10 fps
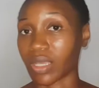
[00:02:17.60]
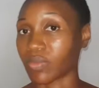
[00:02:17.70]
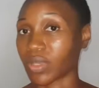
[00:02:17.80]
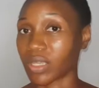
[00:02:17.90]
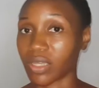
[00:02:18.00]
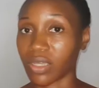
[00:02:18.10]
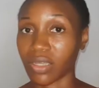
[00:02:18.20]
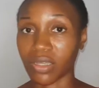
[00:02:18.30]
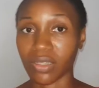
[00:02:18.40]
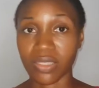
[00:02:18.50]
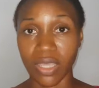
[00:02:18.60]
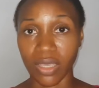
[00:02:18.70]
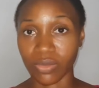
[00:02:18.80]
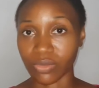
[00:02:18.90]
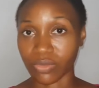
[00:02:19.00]
and my hair
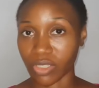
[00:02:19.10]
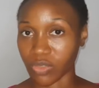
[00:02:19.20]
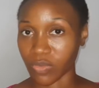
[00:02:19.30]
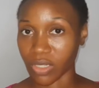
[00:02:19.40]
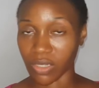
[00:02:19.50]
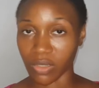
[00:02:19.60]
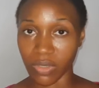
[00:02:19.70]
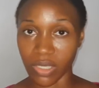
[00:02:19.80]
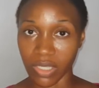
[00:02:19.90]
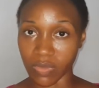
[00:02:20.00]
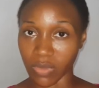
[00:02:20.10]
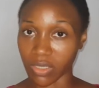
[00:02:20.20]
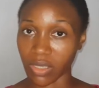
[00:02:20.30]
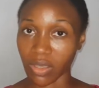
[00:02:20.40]
cycle regimen in a way has been